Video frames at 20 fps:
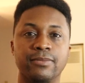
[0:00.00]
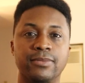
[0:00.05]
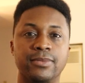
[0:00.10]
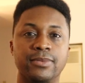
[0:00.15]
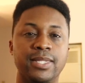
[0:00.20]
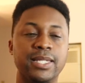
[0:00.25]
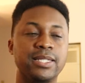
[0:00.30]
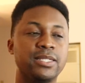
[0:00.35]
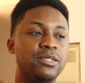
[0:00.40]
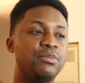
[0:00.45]

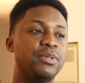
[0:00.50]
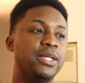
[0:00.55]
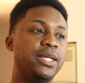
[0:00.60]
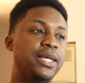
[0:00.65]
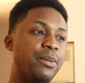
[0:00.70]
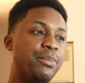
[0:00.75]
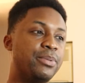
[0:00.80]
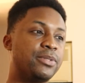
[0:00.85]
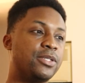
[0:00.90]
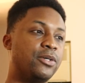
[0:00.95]
this has been the
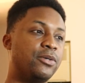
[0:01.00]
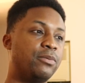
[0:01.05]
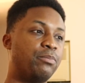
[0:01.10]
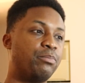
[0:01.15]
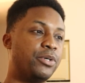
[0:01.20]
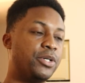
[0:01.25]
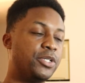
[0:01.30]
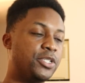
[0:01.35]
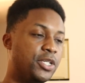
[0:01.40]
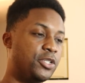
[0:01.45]
episode.
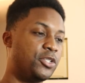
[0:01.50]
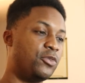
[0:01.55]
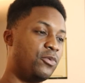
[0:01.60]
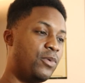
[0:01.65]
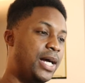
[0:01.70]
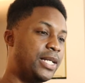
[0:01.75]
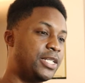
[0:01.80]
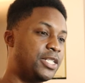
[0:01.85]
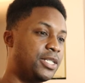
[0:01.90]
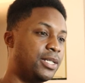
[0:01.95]
Appreciate you
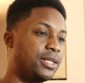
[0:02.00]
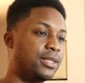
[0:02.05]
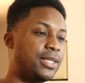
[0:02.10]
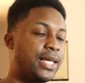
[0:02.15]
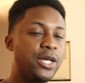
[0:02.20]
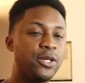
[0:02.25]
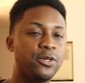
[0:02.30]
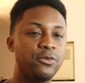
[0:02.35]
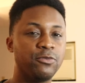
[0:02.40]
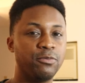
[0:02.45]
watching.
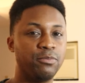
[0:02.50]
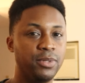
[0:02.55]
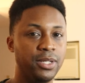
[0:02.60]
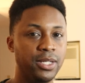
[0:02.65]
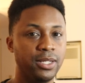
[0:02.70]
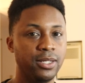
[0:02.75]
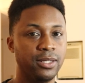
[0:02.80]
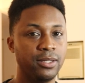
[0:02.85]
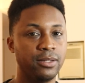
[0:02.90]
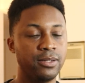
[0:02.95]
Thank you for
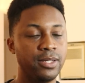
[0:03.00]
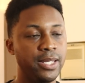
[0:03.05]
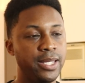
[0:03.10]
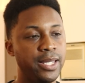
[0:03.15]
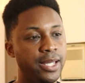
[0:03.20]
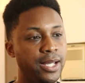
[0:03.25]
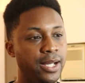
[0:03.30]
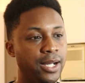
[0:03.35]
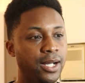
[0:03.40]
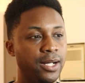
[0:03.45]
being here.
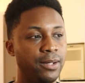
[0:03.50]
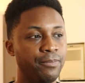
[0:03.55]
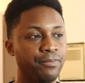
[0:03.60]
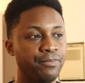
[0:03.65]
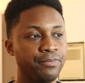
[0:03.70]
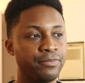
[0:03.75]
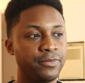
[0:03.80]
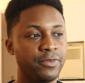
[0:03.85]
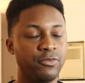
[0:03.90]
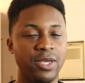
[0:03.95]

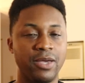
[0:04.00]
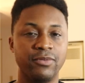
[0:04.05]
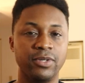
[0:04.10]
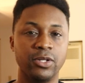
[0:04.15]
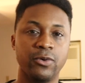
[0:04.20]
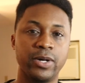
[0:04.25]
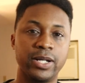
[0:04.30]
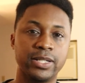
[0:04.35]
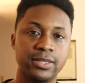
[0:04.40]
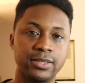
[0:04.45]
If you have any
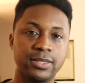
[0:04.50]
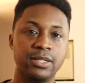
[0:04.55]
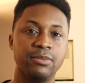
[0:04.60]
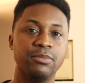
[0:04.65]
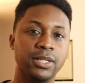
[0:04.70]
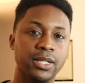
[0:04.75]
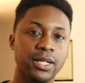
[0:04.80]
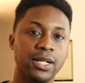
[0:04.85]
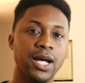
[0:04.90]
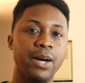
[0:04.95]
questions, hit me
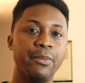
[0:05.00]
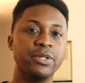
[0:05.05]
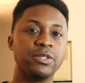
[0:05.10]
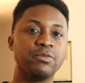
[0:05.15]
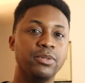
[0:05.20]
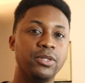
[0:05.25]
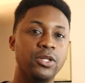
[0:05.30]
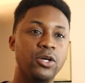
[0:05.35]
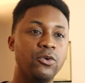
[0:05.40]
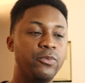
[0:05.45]
in the comments
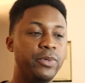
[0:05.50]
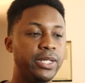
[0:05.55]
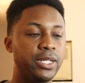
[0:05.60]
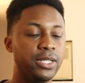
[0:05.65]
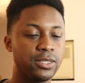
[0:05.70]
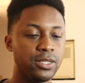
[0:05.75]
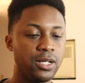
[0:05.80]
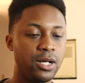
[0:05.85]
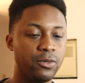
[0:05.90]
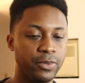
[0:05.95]
below. We can
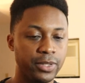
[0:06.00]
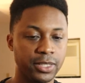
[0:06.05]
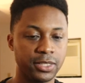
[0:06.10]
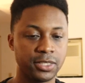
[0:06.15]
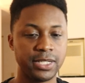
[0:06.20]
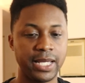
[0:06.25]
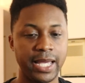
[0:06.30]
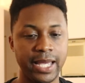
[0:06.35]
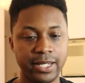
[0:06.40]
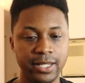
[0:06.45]
talk, we can
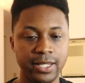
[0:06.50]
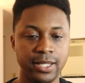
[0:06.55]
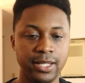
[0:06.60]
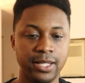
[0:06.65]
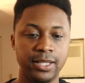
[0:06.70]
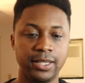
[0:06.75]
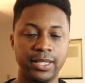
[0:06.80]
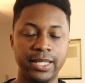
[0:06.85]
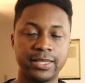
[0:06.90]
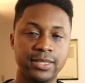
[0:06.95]
chat.
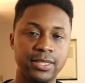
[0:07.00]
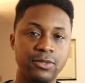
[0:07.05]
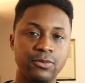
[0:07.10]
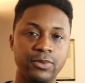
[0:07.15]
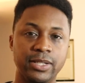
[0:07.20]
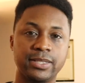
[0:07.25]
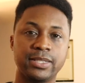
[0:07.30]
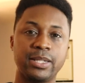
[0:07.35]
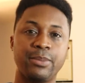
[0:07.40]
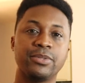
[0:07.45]
Let's see when
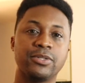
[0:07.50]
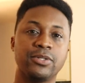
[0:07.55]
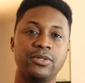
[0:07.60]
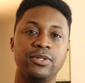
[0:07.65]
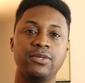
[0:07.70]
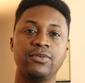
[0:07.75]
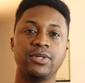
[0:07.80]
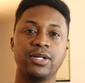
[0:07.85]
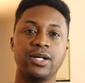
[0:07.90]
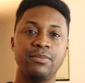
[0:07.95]
this episode
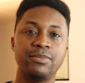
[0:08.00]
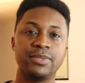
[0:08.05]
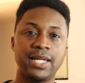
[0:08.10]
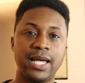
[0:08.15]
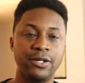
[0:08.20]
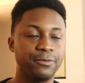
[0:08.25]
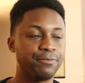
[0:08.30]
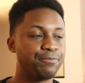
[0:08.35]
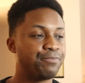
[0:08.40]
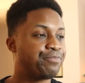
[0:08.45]
even comes
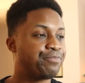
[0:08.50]
out.